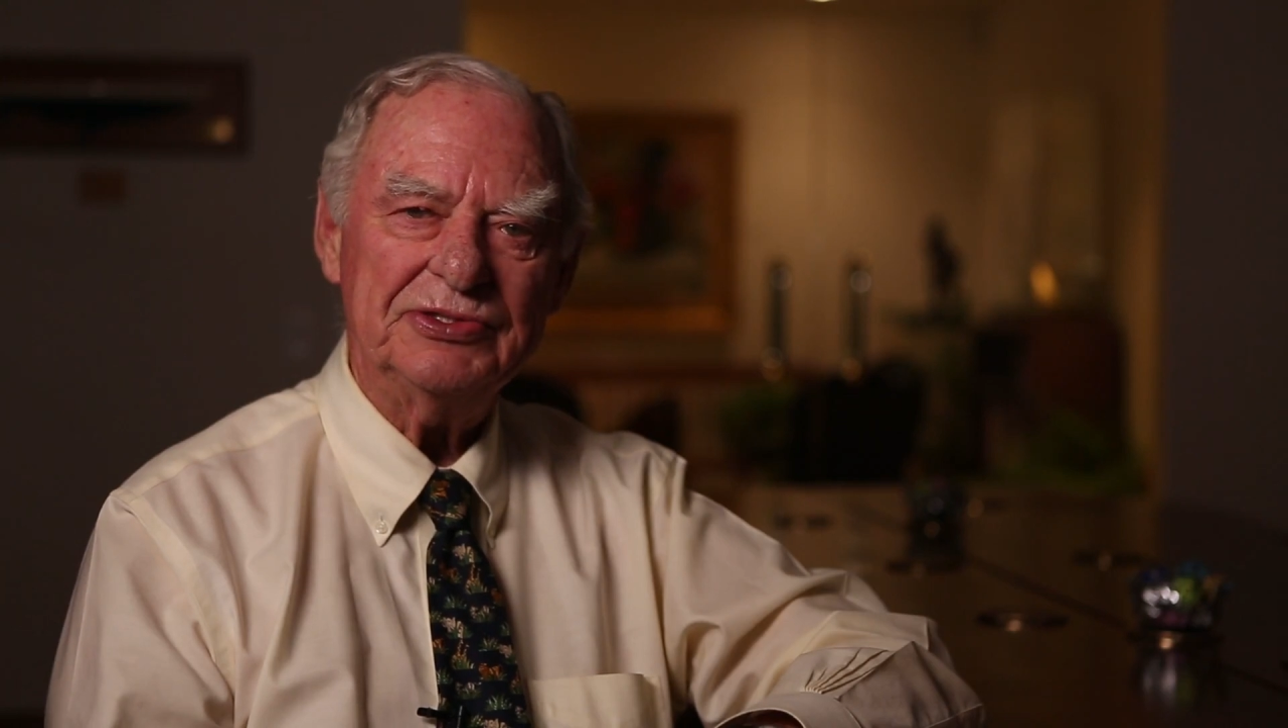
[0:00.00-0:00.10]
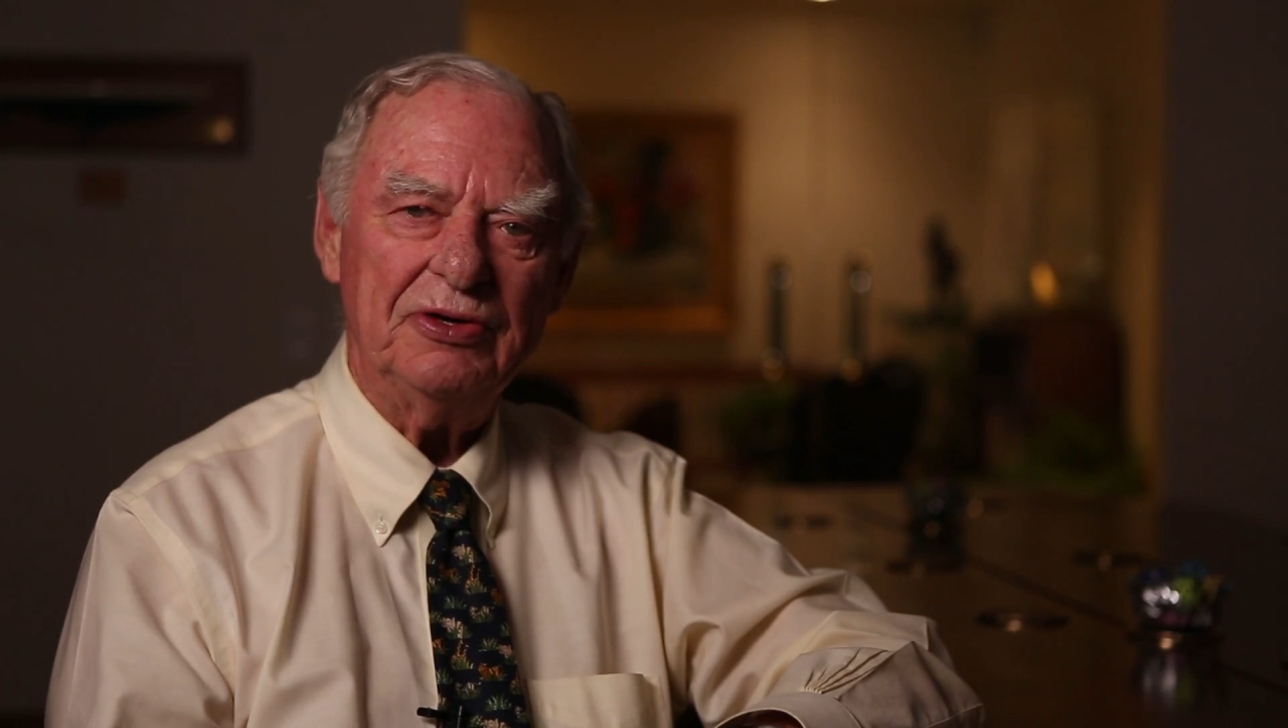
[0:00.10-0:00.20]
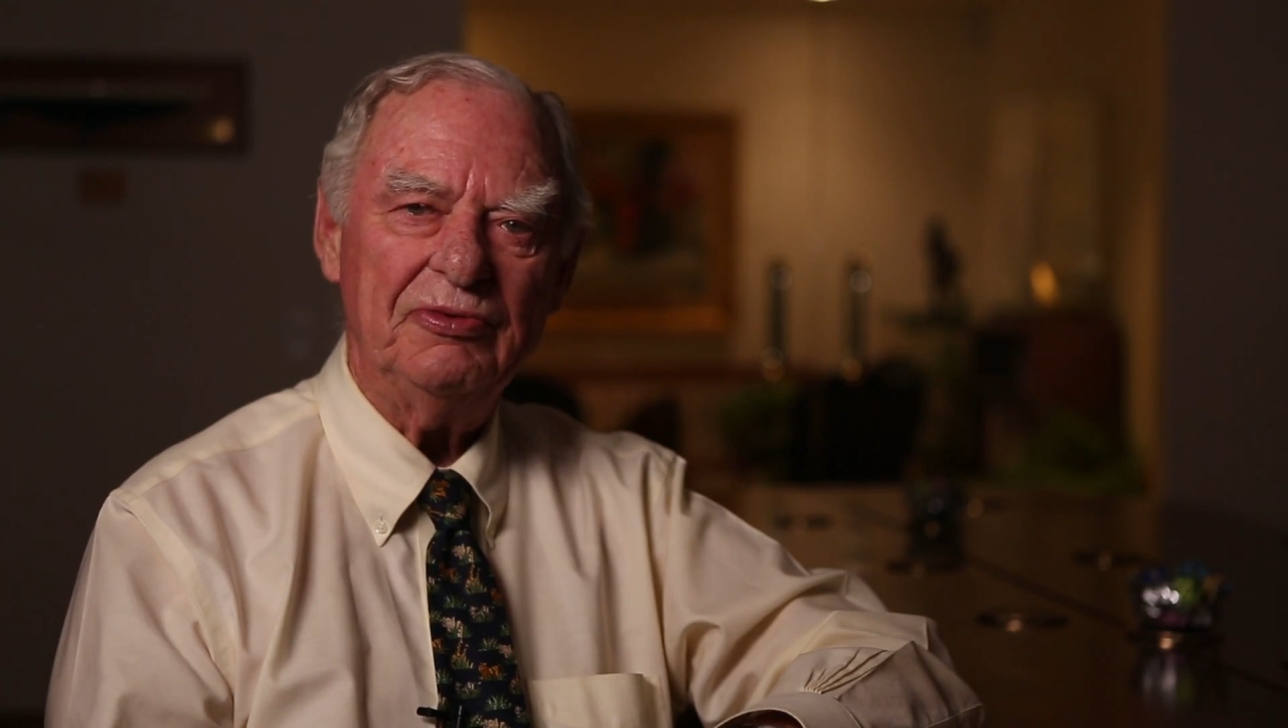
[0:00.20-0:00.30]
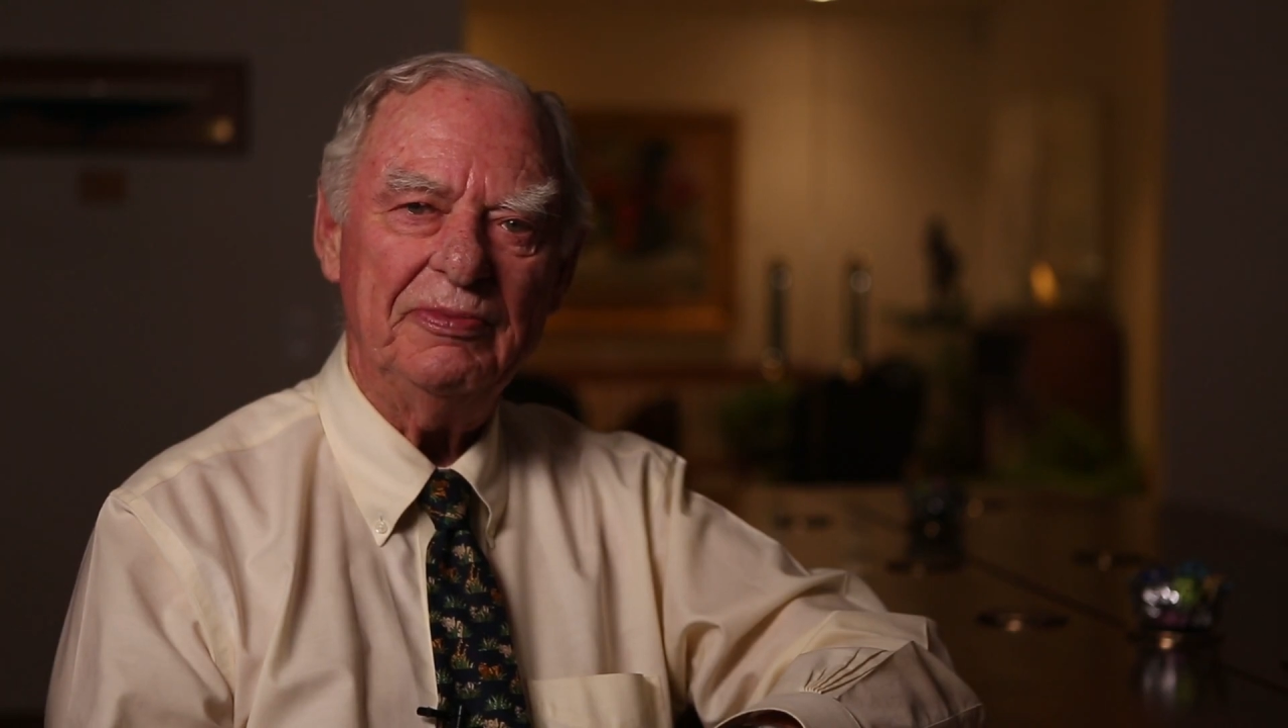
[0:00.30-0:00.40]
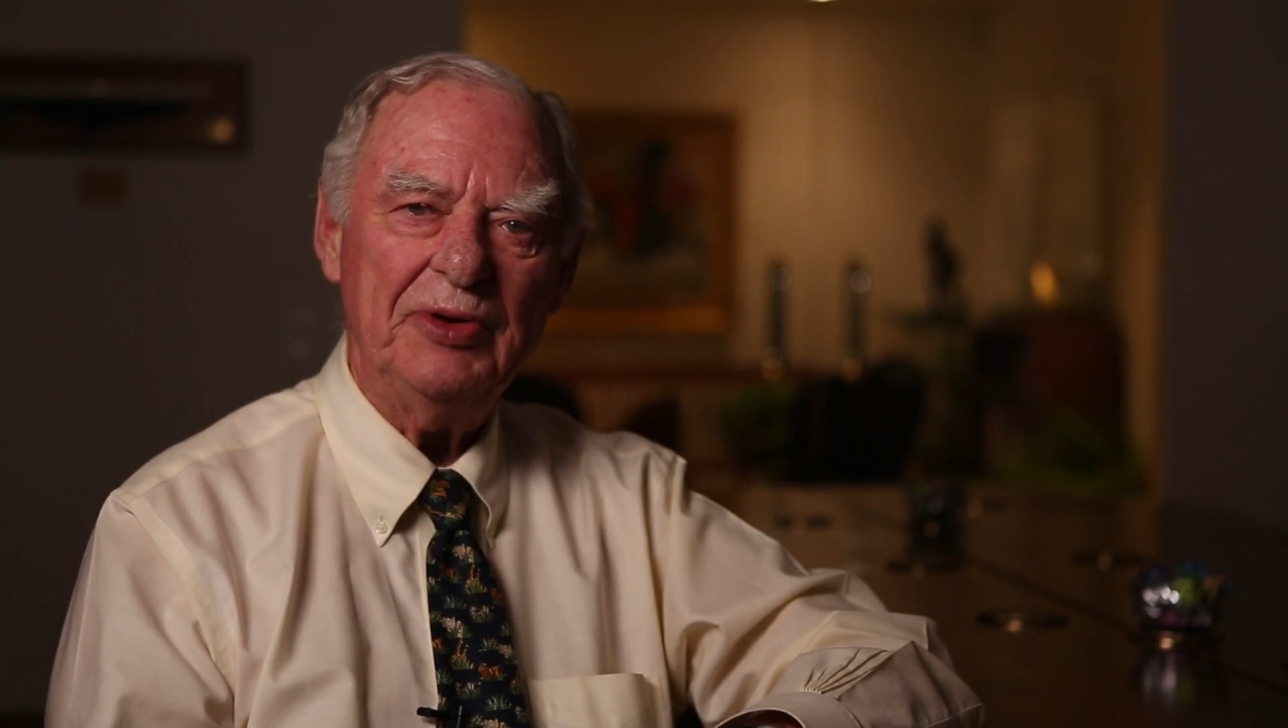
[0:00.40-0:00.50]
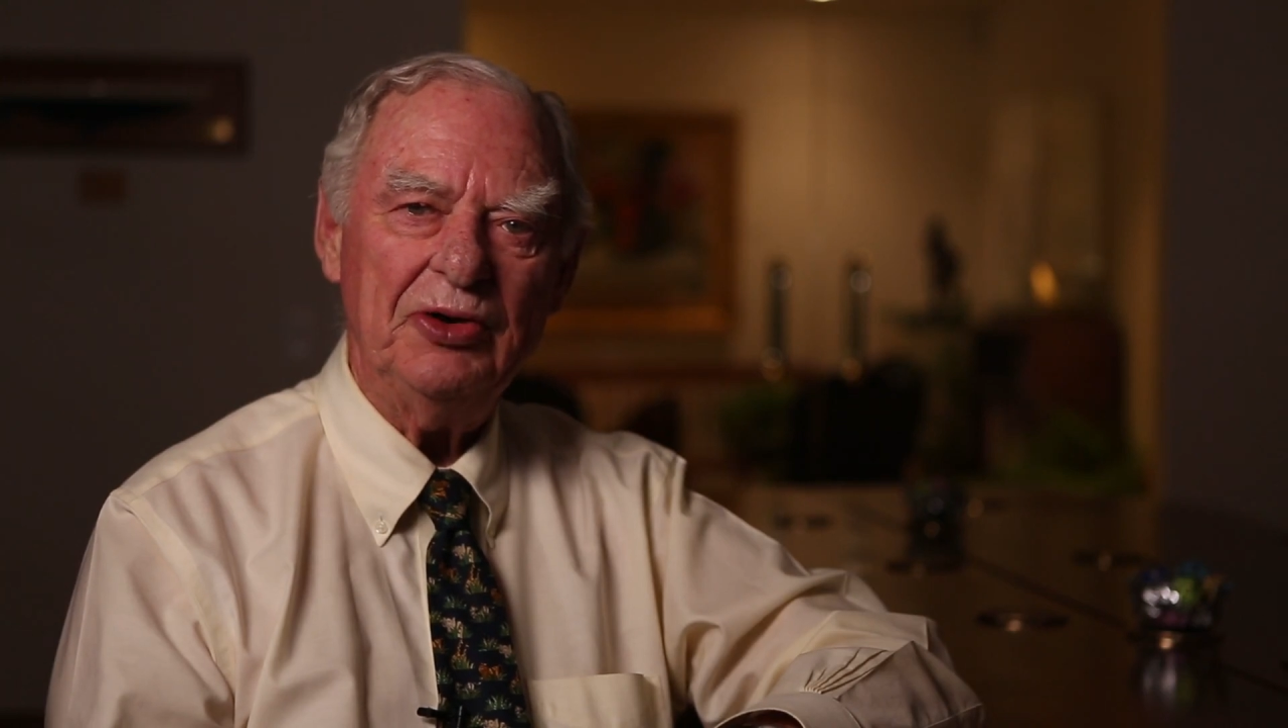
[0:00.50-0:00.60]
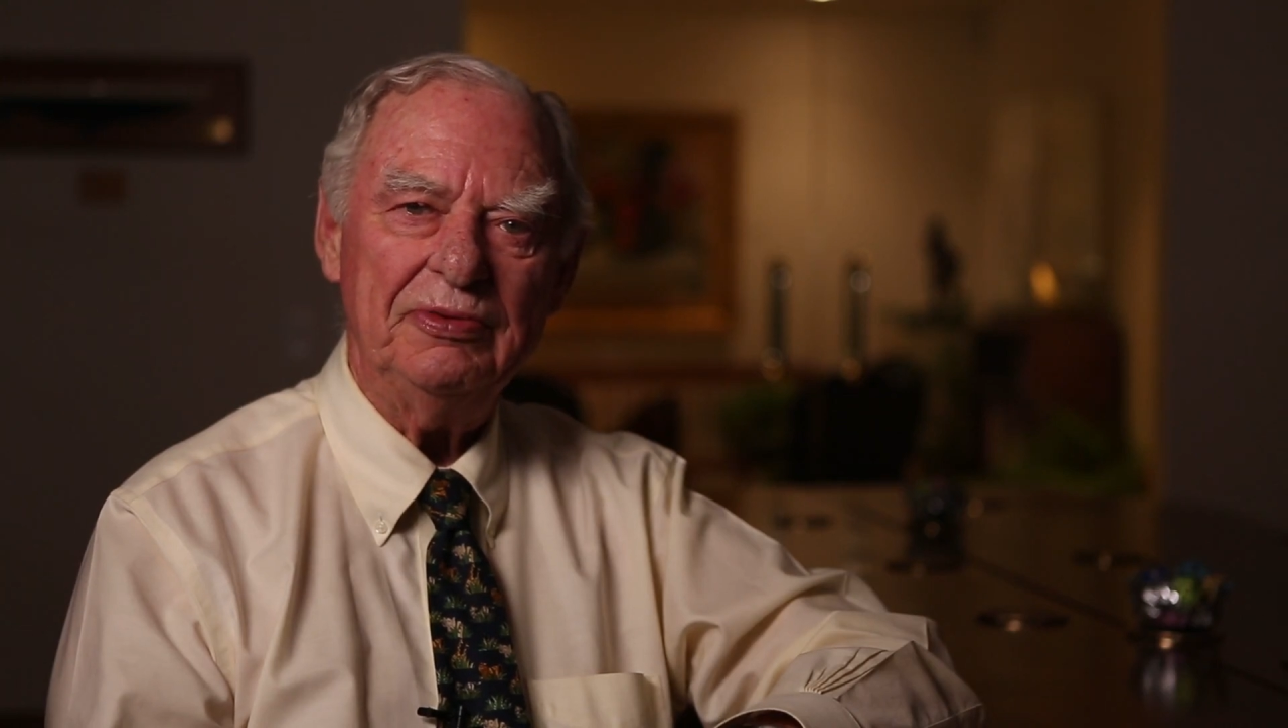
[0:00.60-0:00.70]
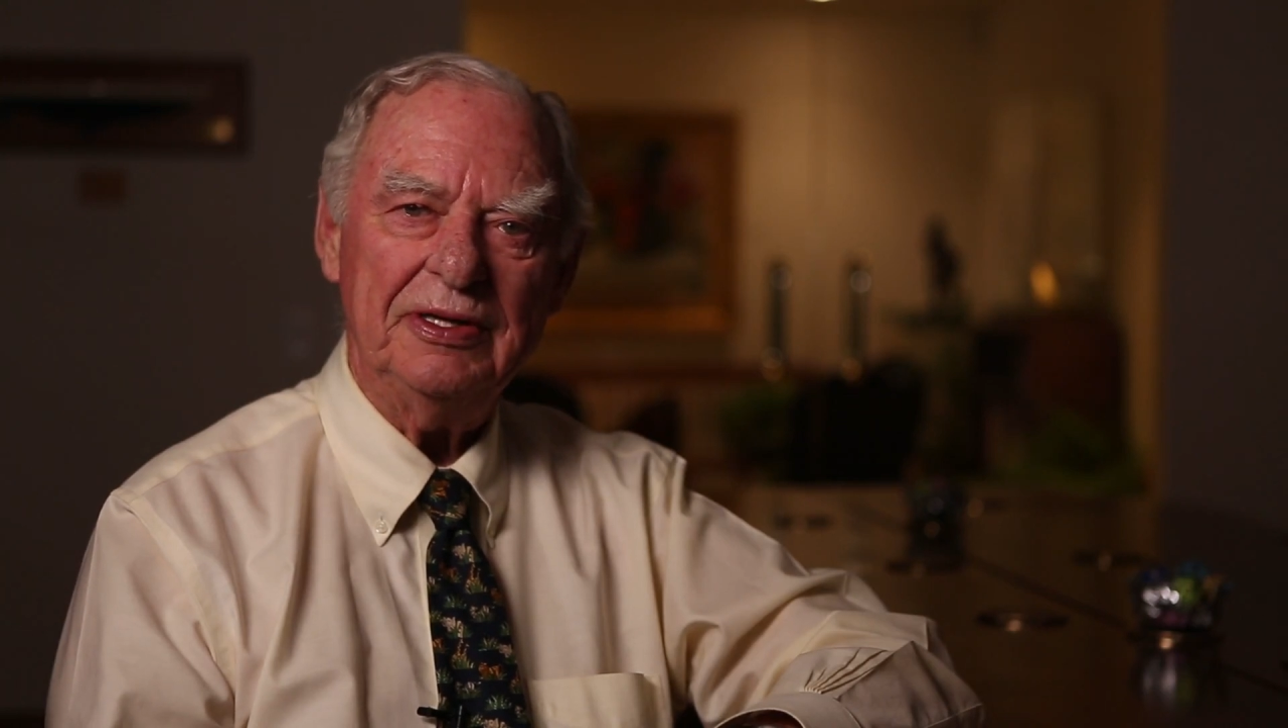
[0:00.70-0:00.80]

so remote